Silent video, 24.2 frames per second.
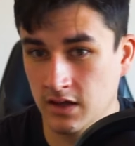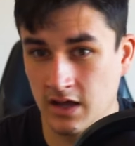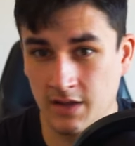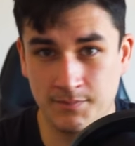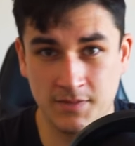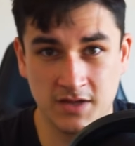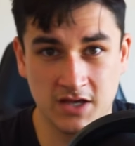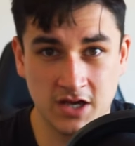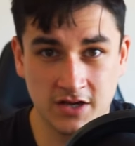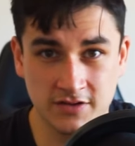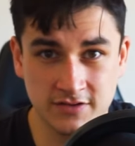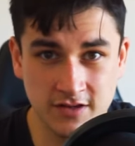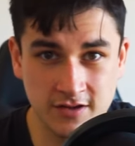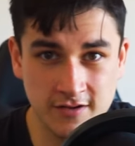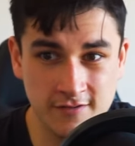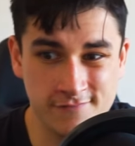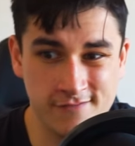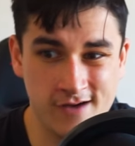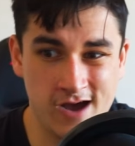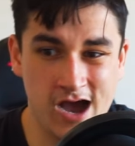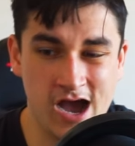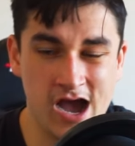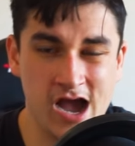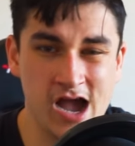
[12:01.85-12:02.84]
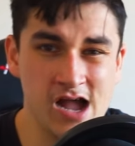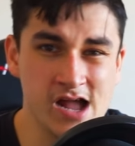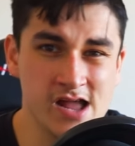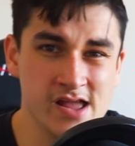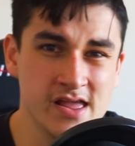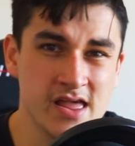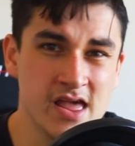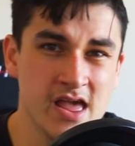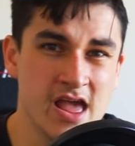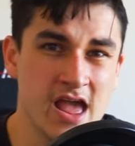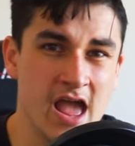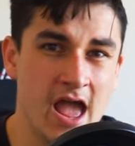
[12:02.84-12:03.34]
Because if
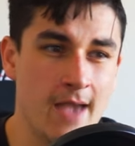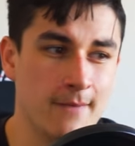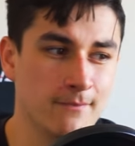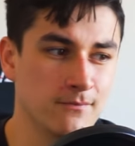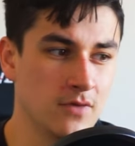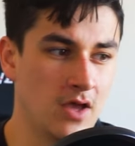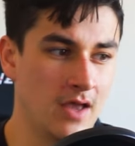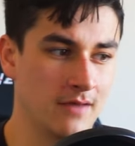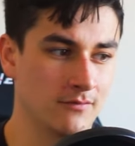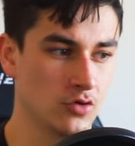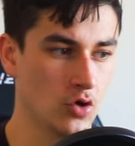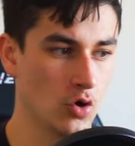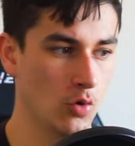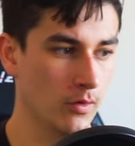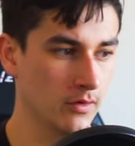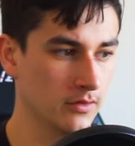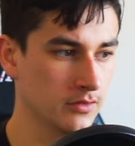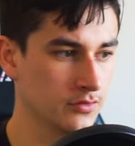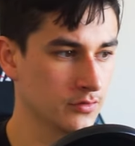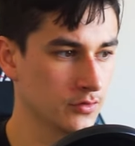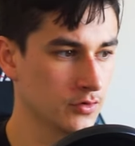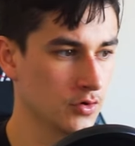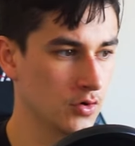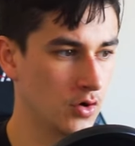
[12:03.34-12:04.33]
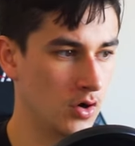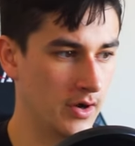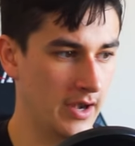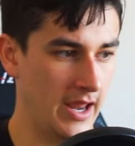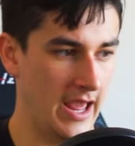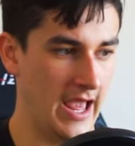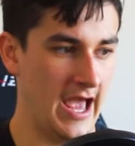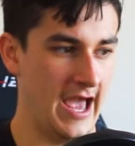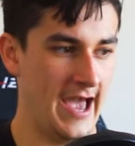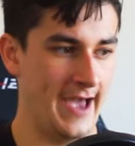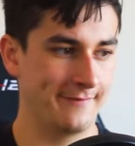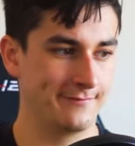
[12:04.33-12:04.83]
I am going through on
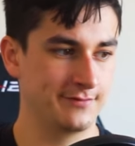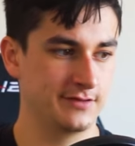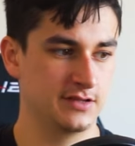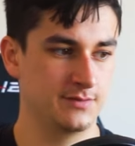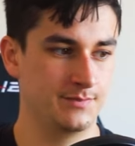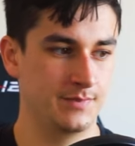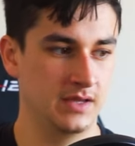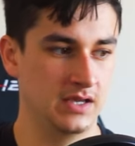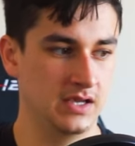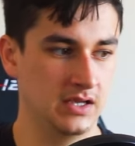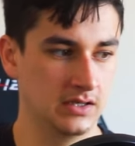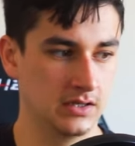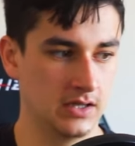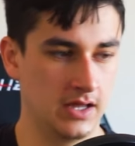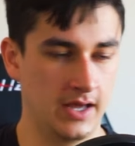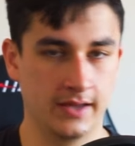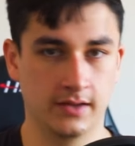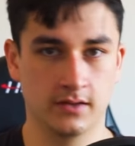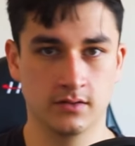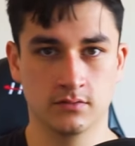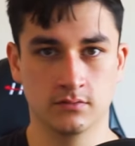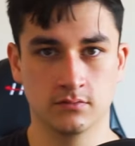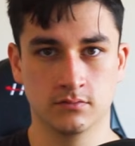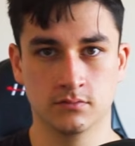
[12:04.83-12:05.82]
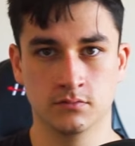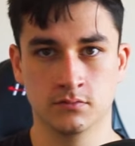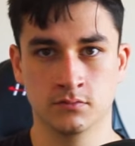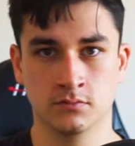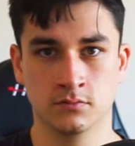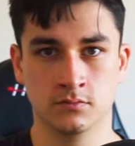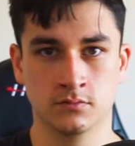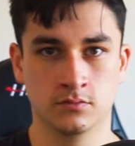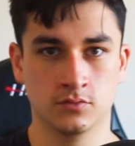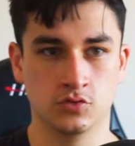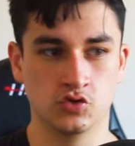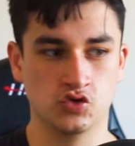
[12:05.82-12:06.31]
half speed, like
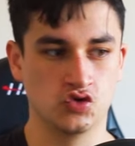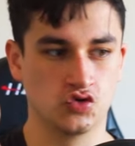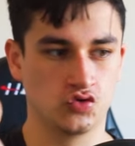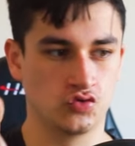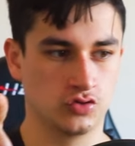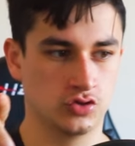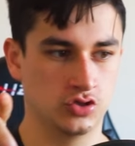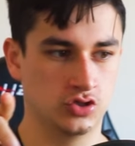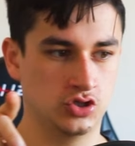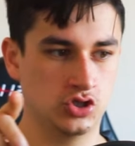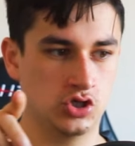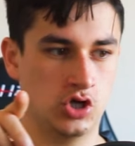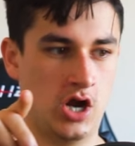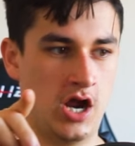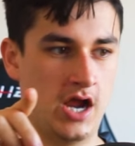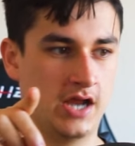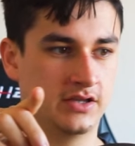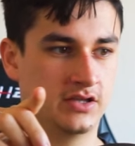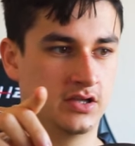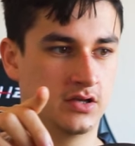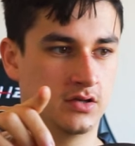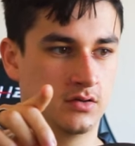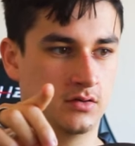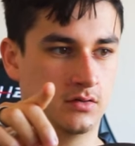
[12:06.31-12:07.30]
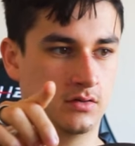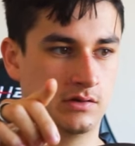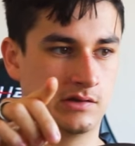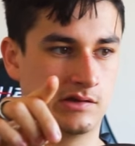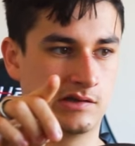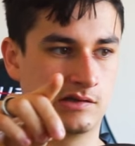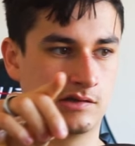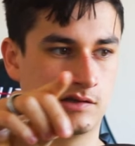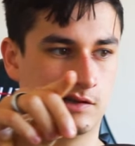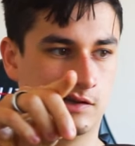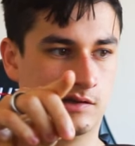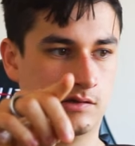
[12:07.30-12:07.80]
trying to
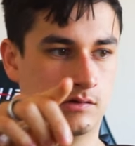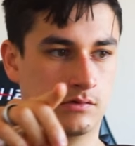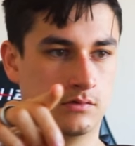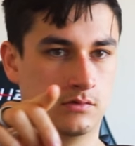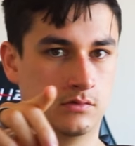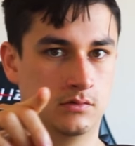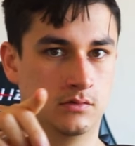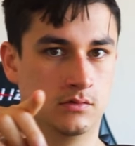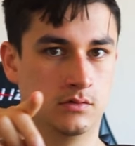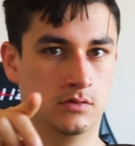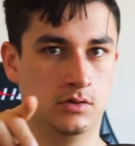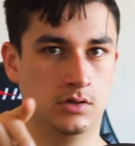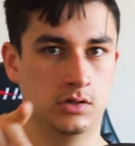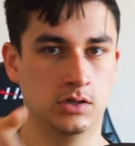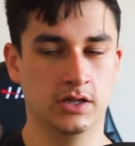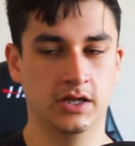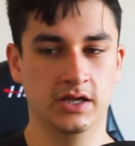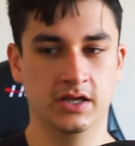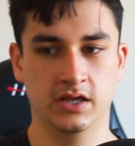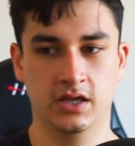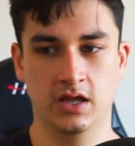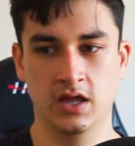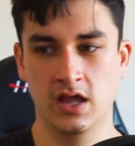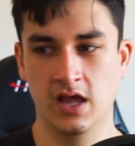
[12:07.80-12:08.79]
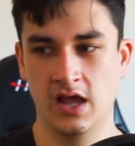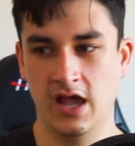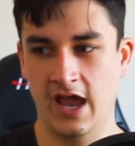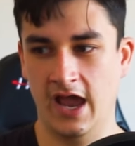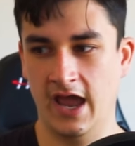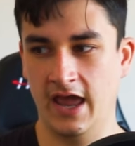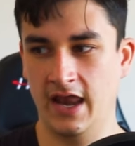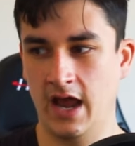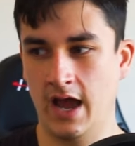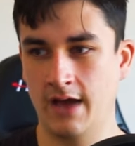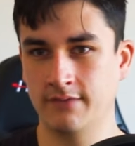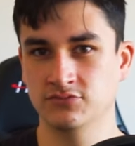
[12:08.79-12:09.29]
click,
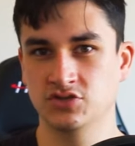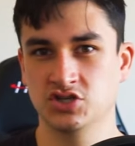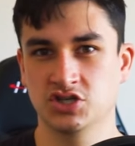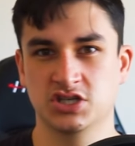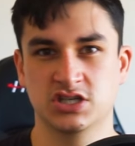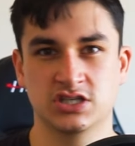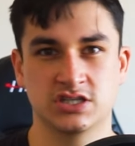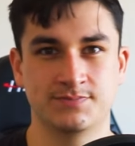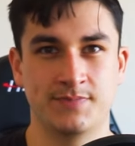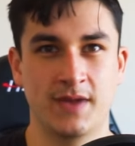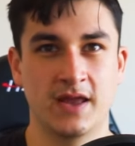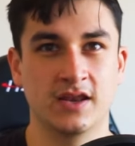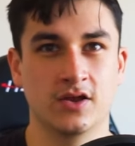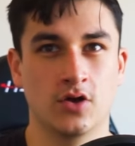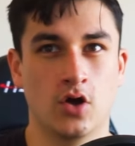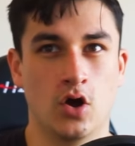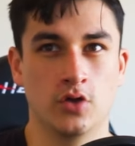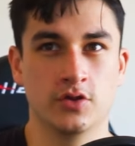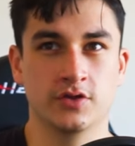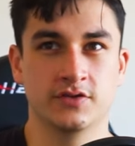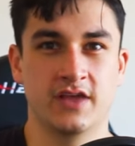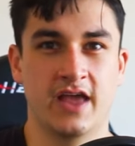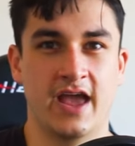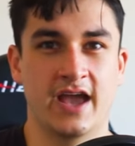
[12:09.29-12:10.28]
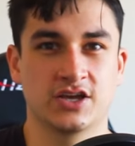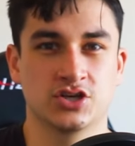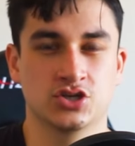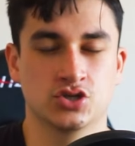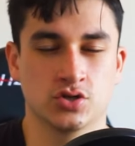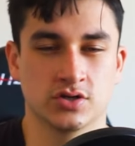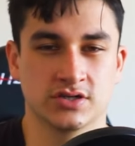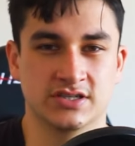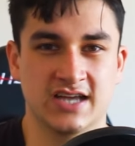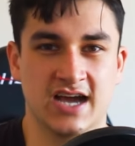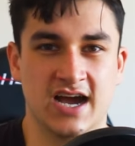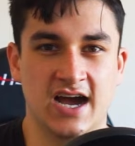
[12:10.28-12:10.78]
and I'm just spending all this
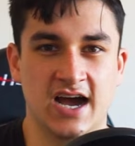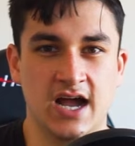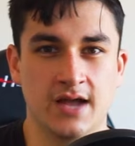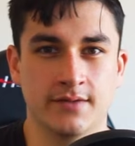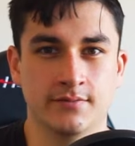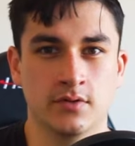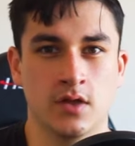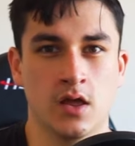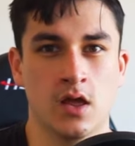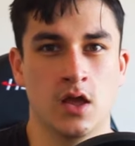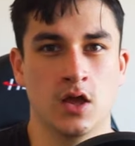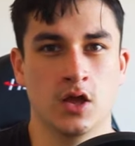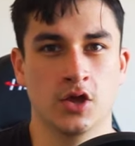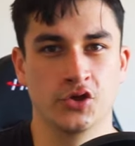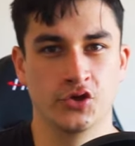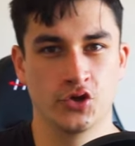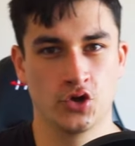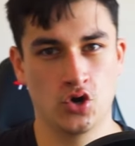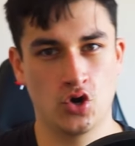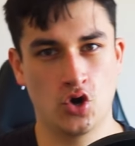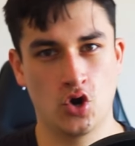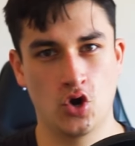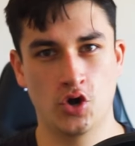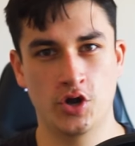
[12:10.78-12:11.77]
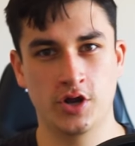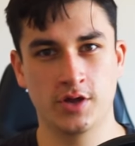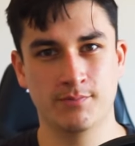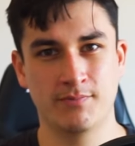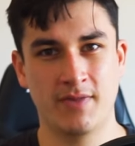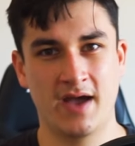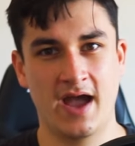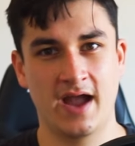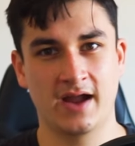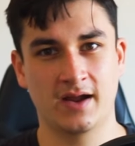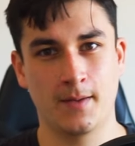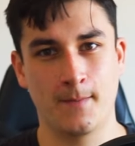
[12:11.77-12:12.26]
extra time, you're earning
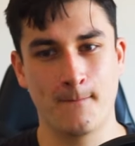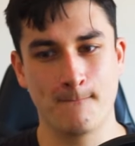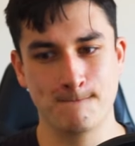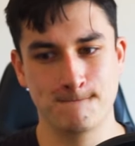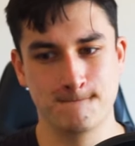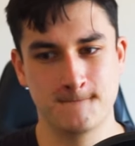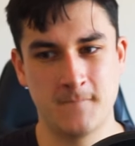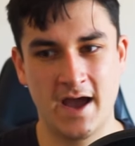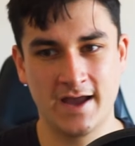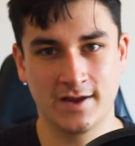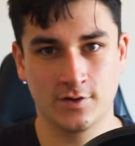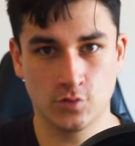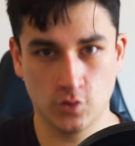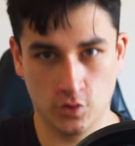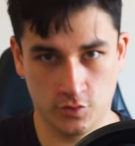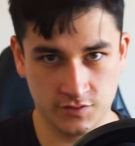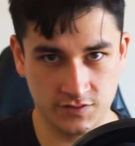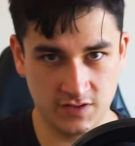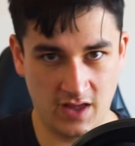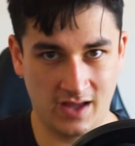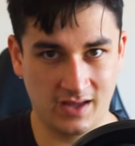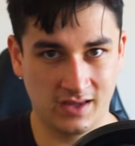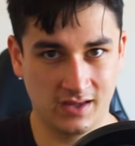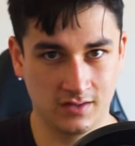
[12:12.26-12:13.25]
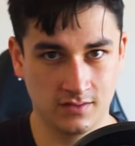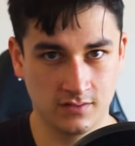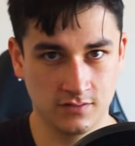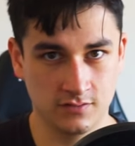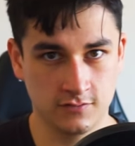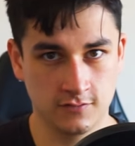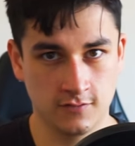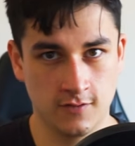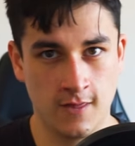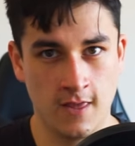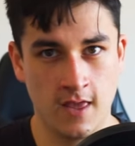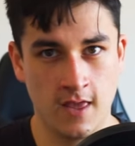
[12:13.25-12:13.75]
back microseconds.